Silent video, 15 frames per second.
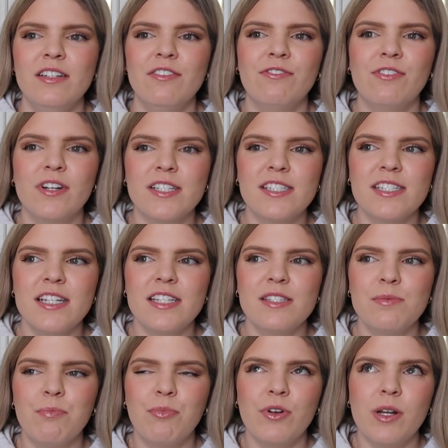For
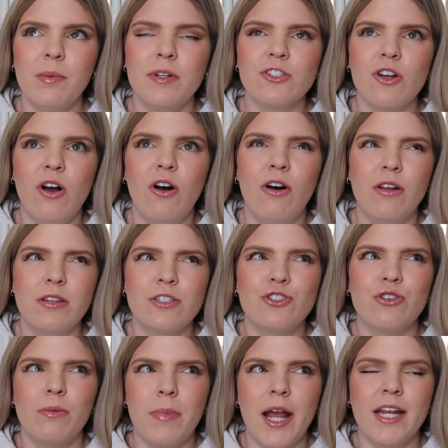instance, pretty much all the
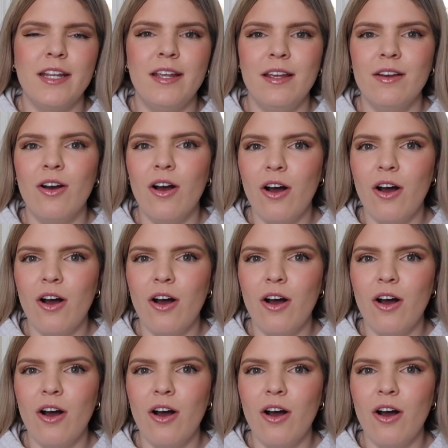Germani